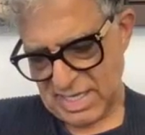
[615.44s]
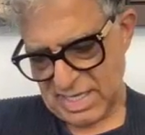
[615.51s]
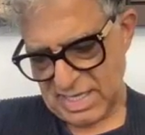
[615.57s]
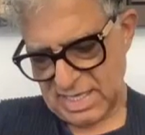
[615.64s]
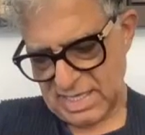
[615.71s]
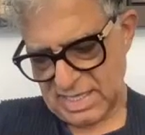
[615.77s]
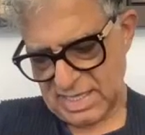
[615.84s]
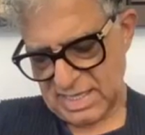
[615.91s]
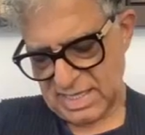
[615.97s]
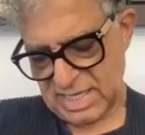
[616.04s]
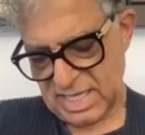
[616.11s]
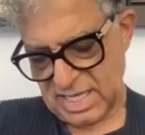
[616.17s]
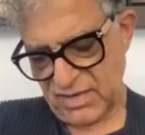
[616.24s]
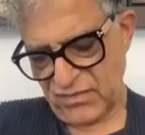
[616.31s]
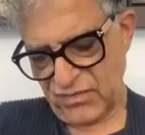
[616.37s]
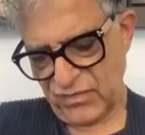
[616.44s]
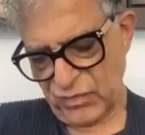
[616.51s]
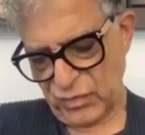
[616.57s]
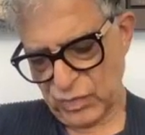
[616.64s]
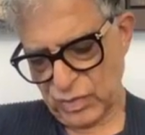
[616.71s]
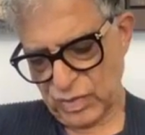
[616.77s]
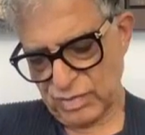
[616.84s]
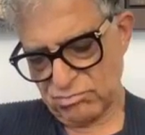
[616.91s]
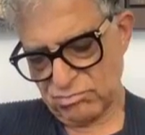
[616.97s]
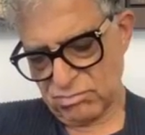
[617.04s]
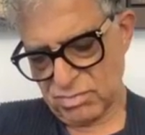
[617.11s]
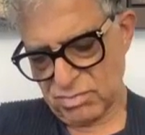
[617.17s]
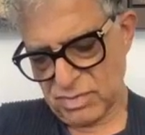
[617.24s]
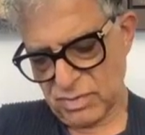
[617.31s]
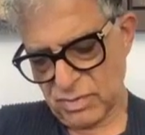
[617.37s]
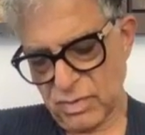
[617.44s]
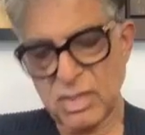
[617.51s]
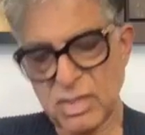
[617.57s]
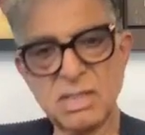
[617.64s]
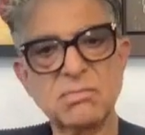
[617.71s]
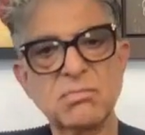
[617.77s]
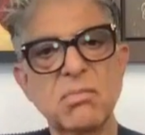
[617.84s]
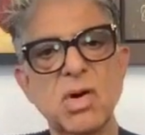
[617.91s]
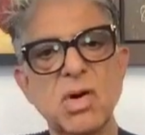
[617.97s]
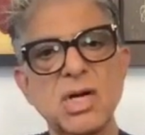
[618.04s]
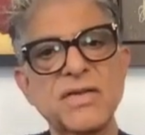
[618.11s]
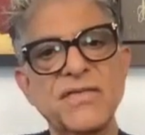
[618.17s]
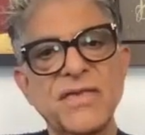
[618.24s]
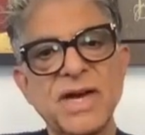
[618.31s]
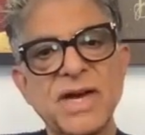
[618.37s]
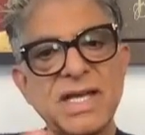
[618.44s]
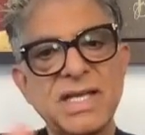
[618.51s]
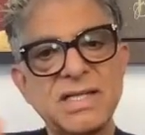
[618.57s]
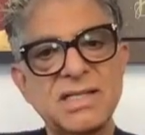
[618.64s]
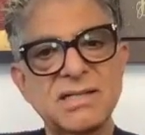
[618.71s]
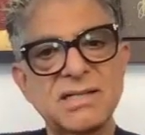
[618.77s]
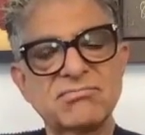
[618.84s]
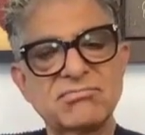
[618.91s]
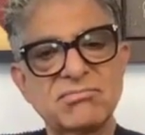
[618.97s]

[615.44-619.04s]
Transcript: And therefore, all modified